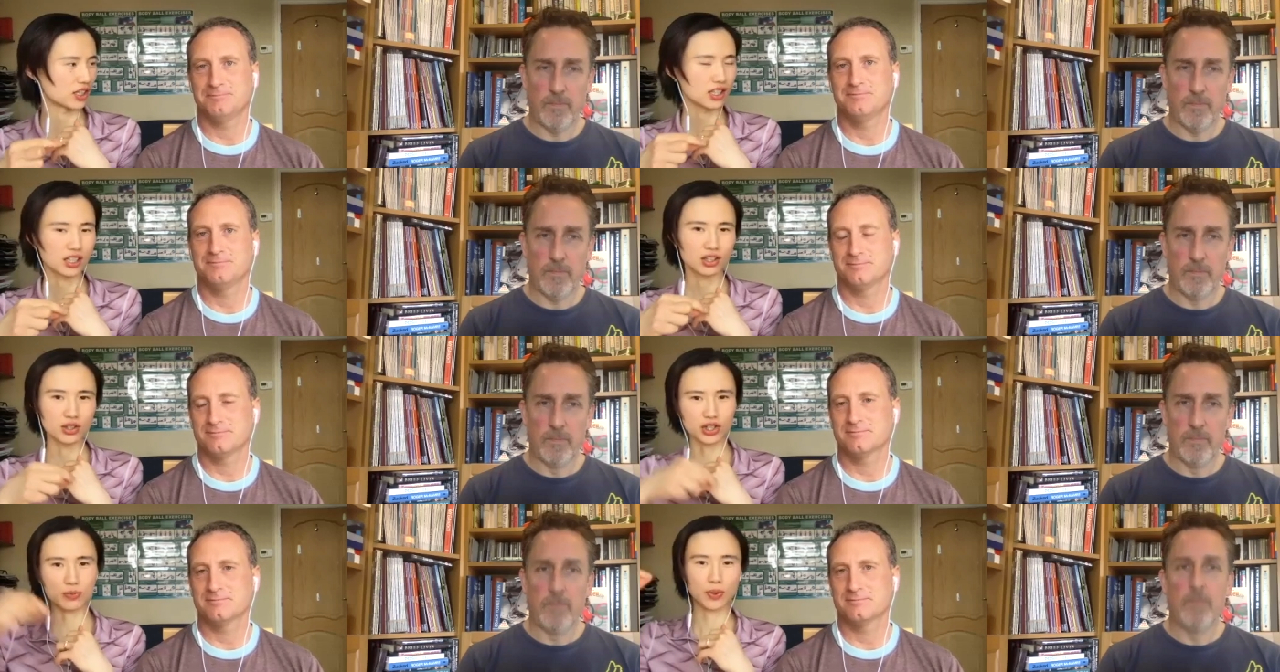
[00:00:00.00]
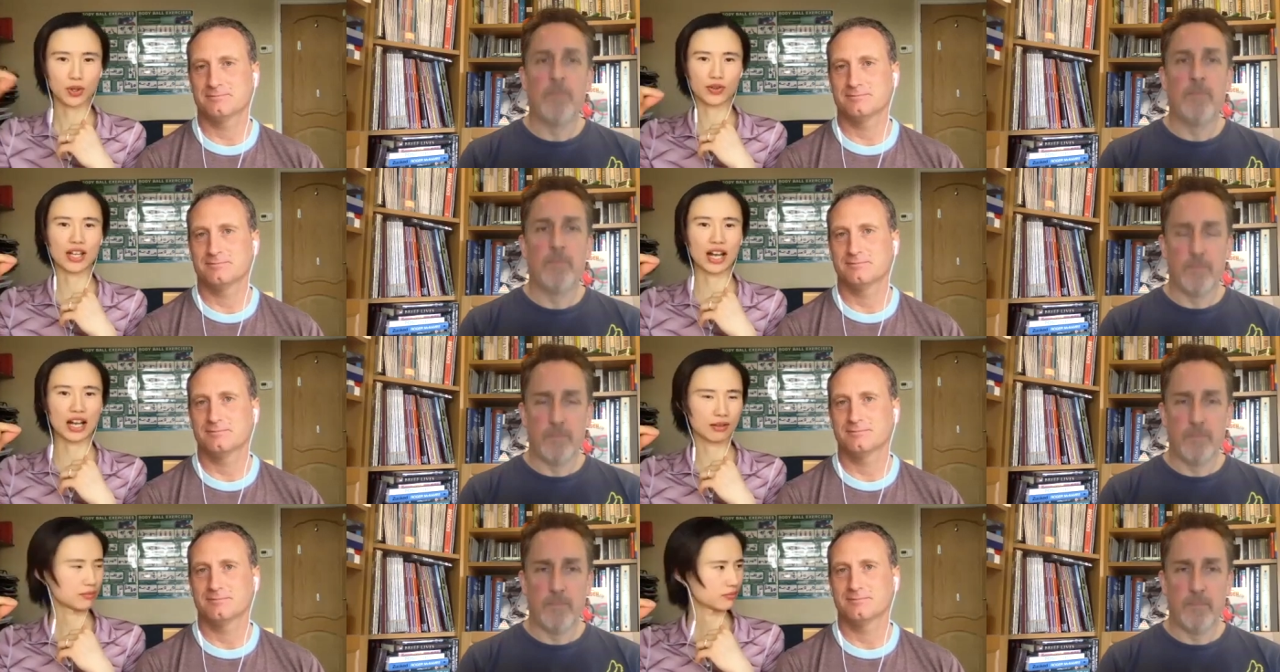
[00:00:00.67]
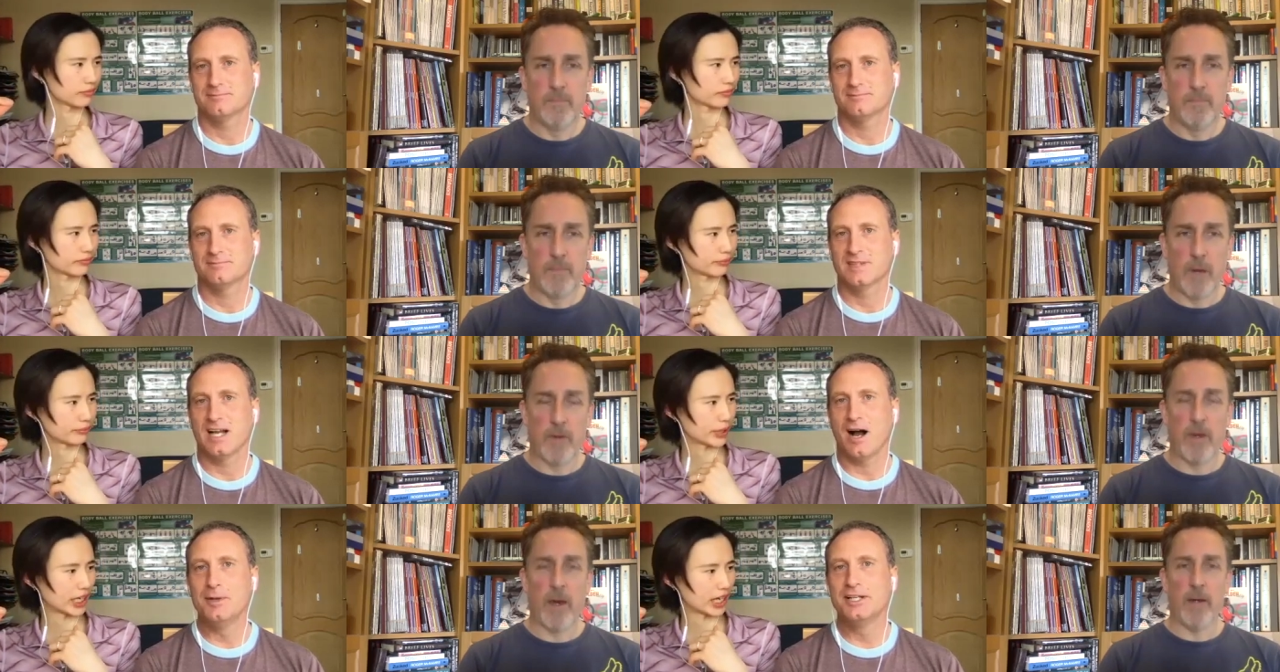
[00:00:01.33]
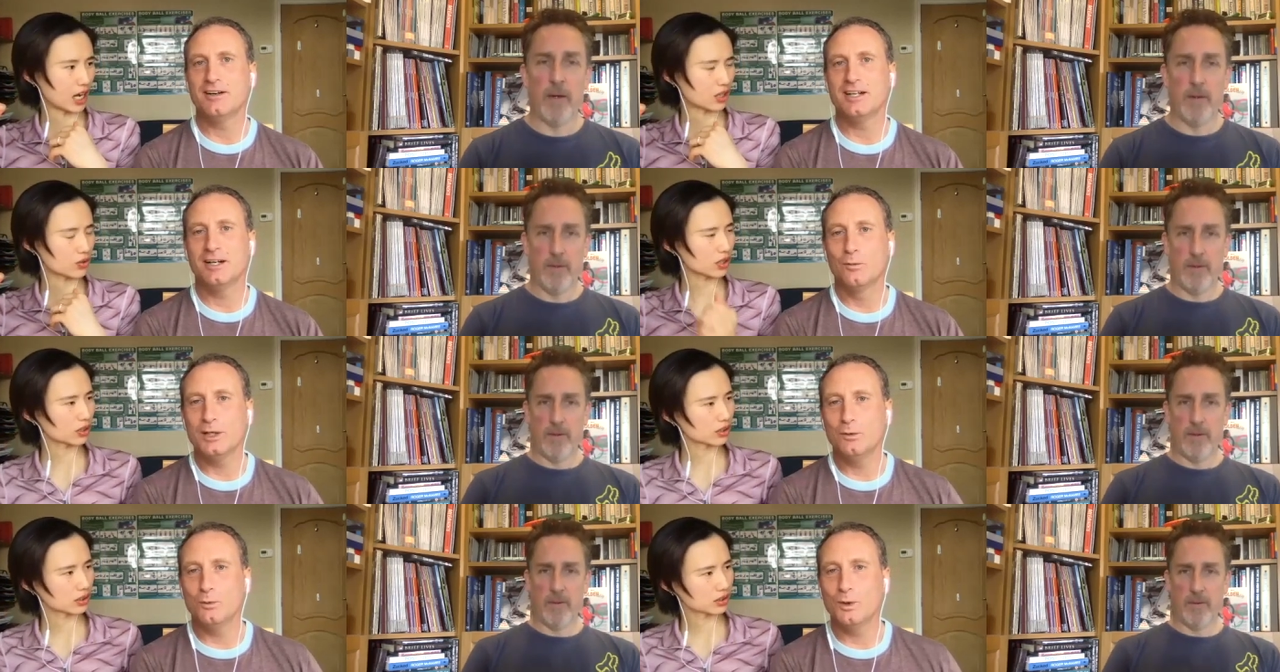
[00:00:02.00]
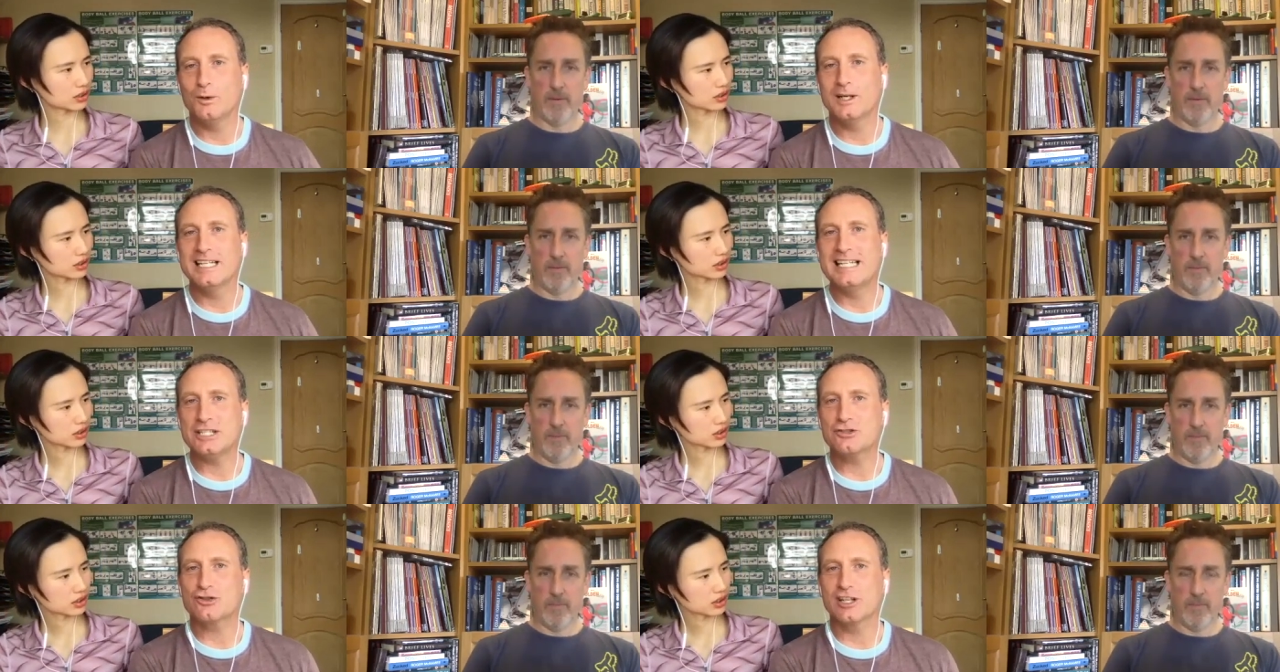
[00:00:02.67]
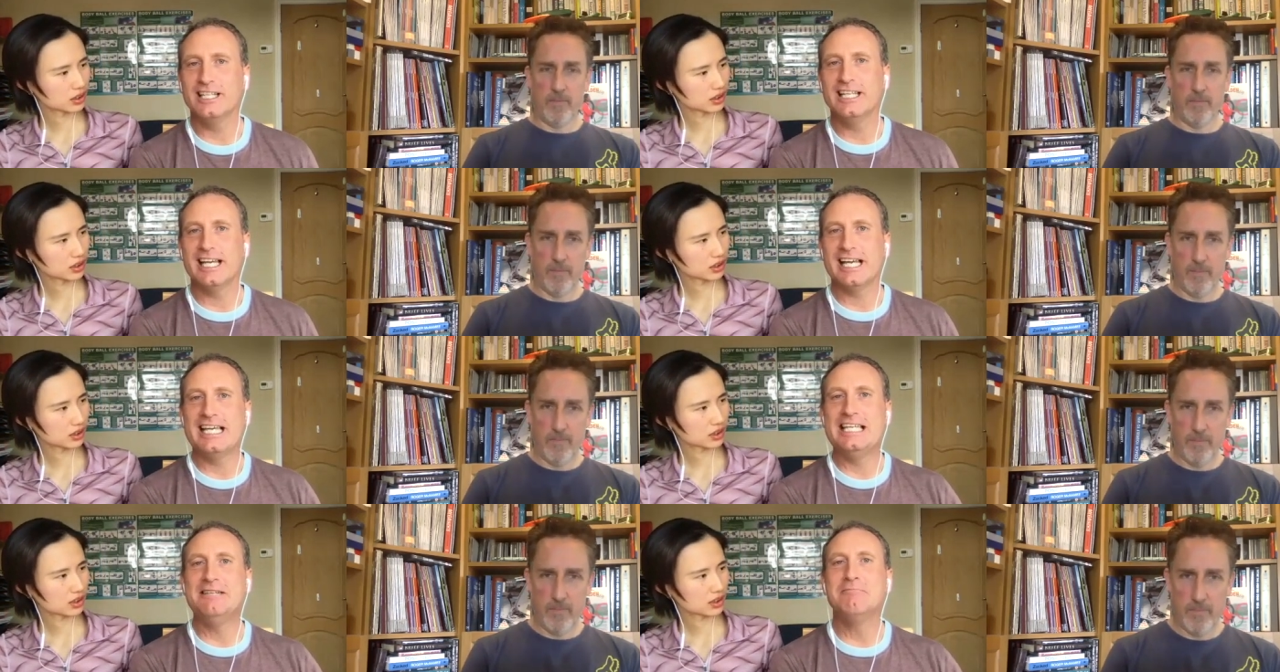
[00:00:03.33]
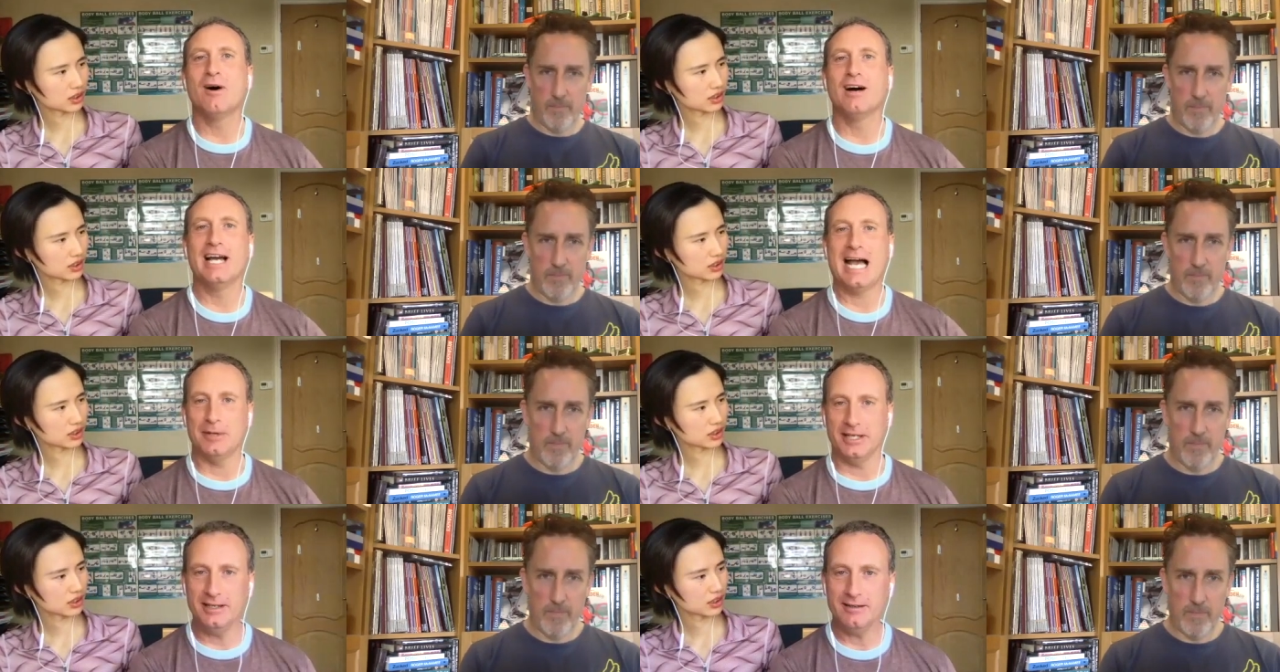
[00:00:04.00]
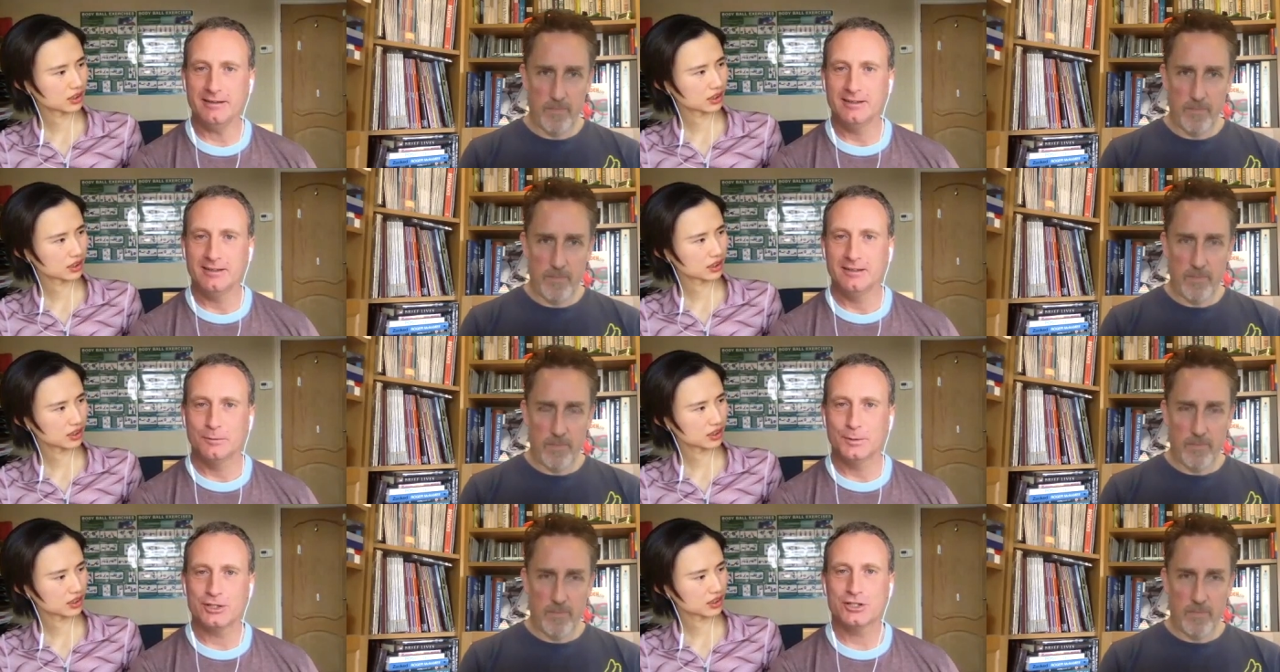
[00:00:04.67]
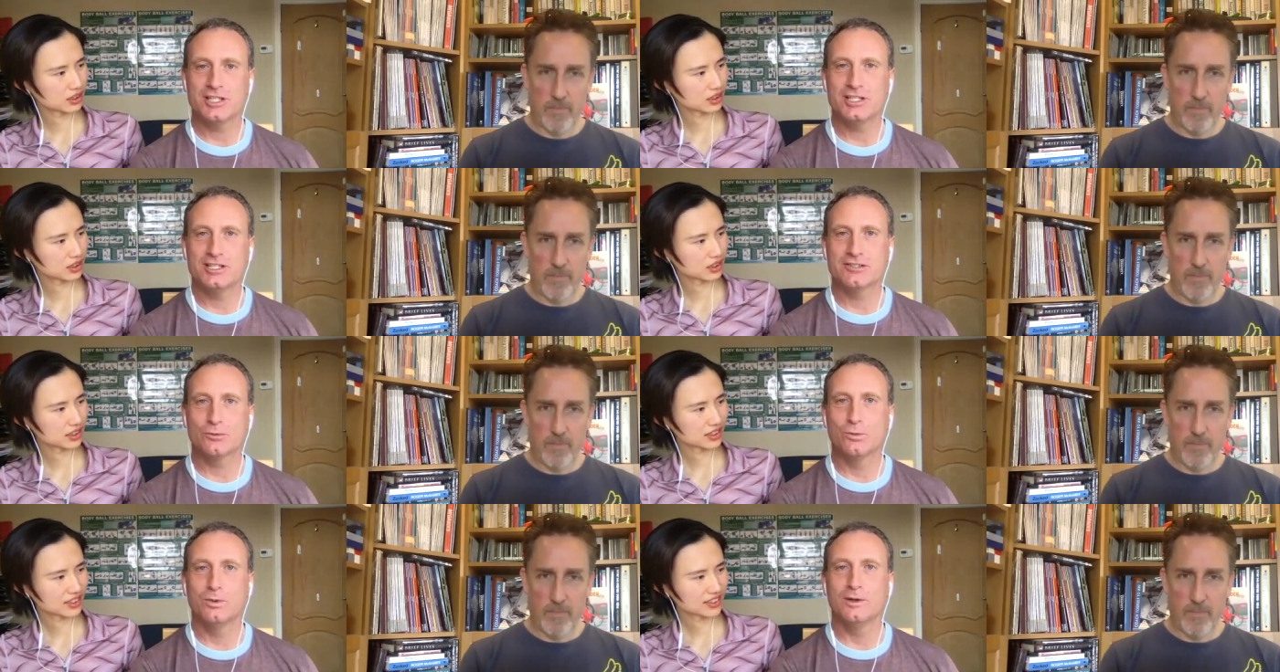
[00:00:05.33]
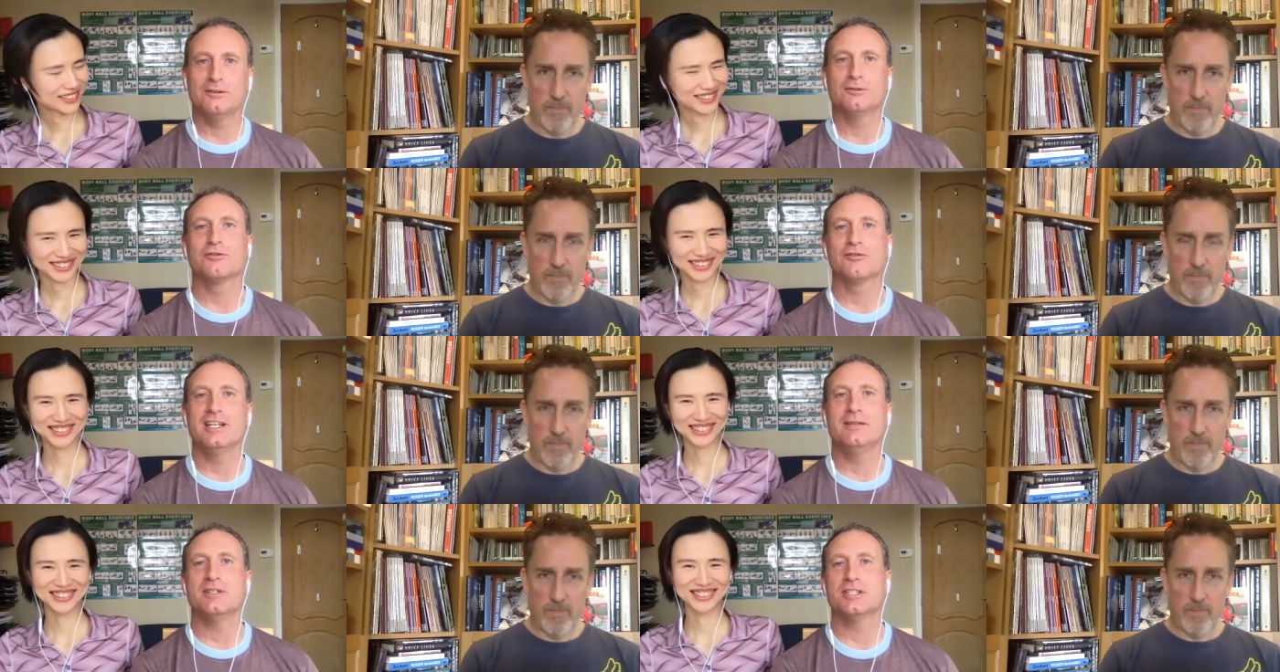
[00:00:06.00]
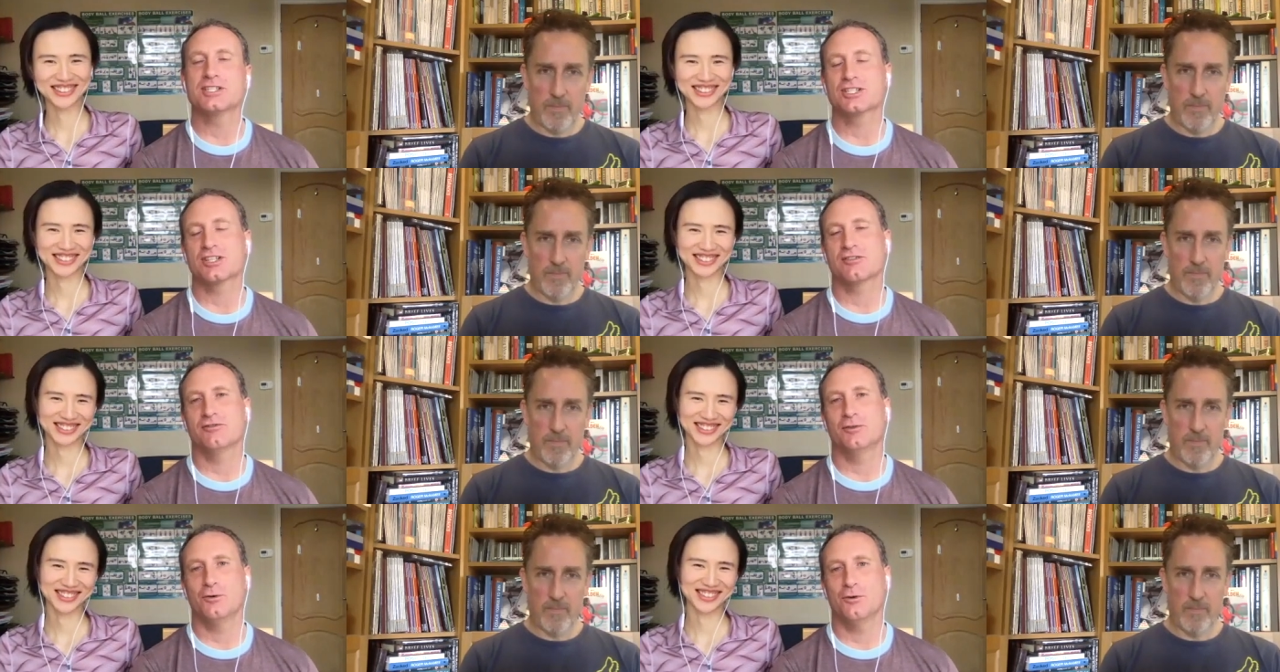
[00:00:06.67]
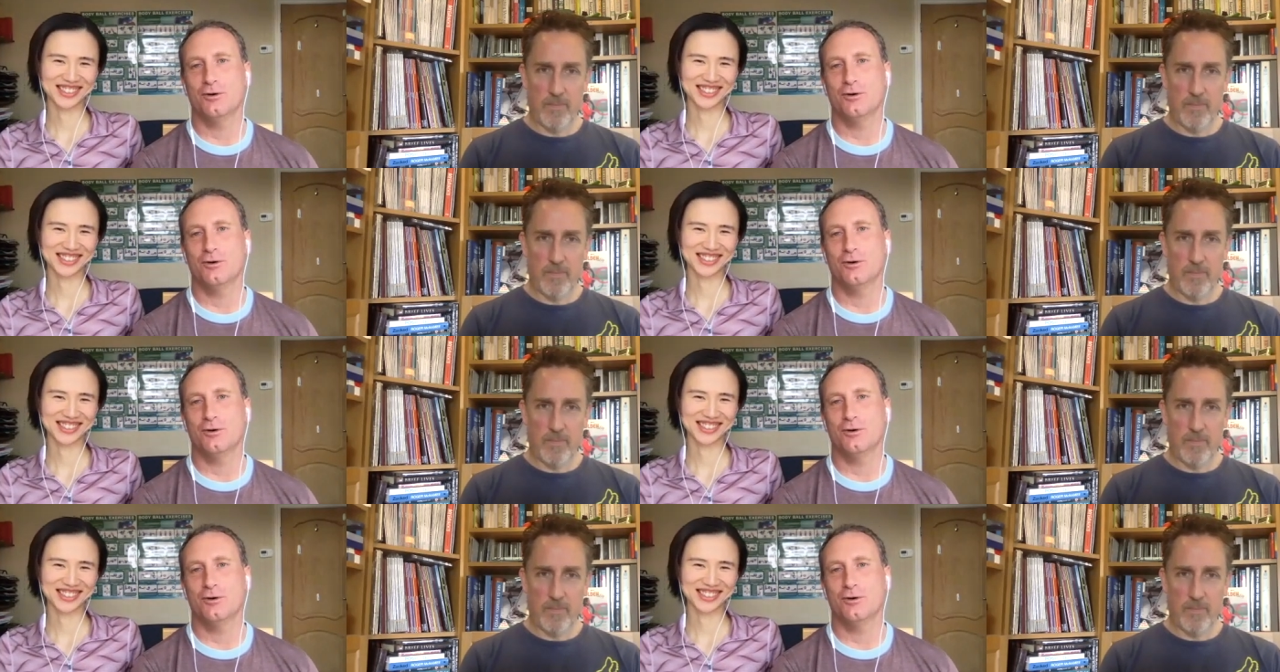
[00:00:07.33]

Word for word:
Speaker 1: You just pull that
Speaker 2: Okay. Oh, I mean, I, we were literally in Miami, which is world famous for